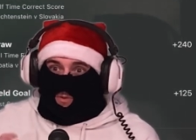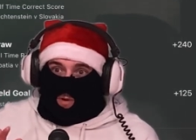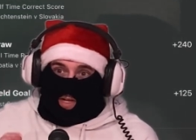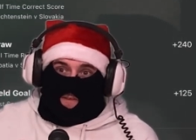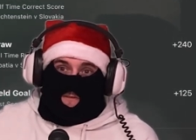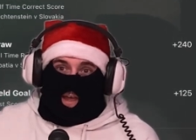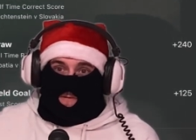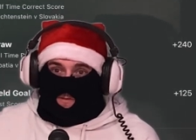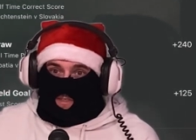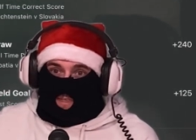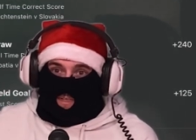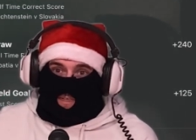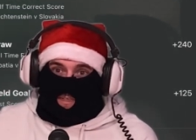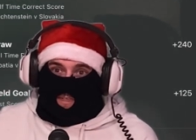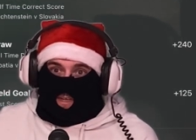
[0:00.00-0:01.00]
So out
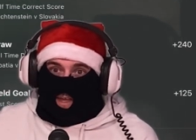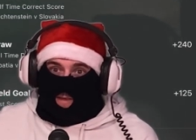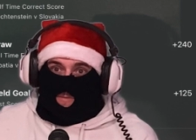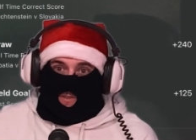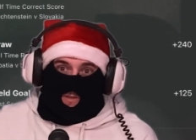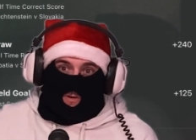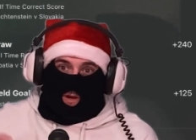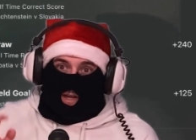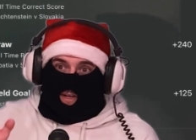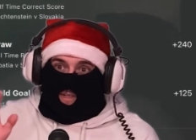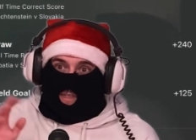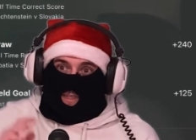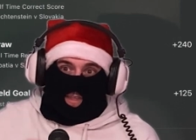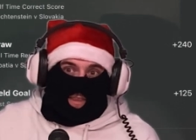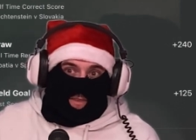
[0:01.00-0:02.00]
of
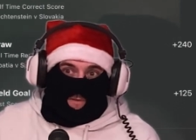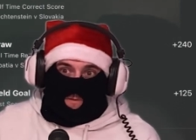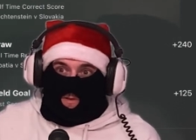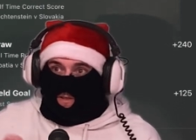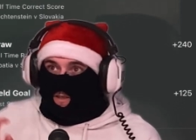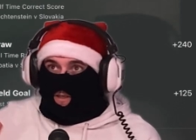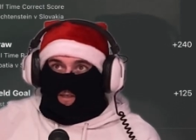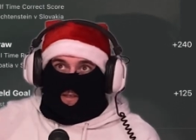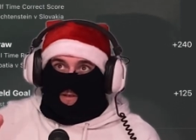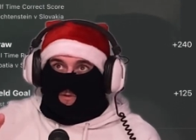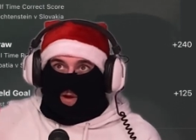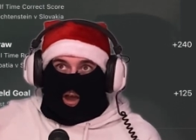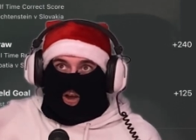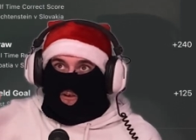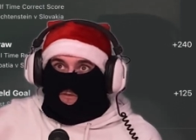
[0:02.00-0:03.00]
however many games he's
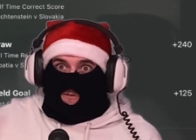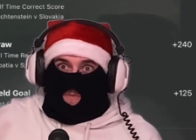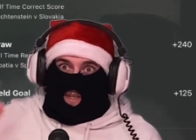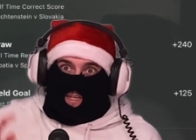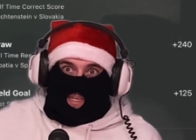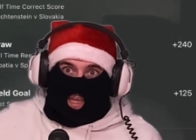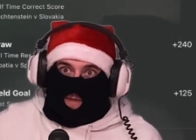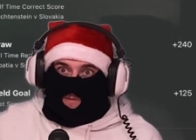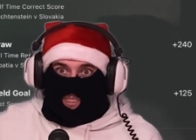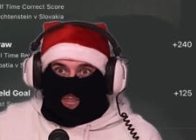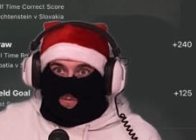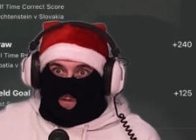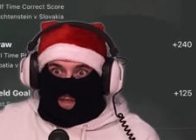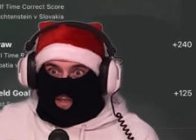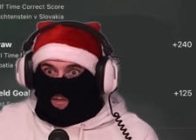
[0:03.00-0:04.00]
played, 25%
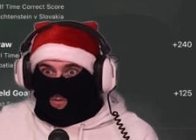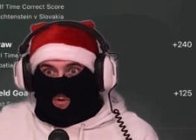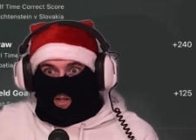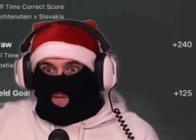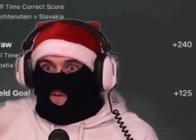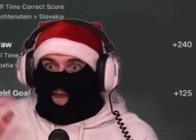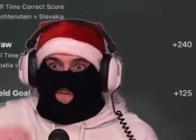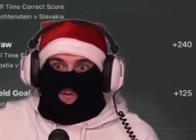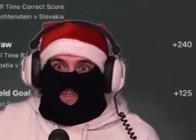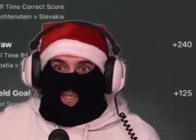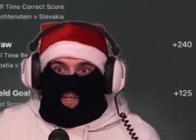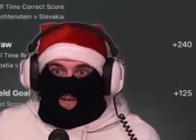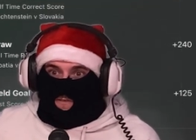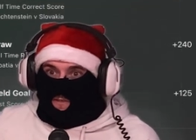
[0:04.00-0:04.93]
of them, he's hit the over.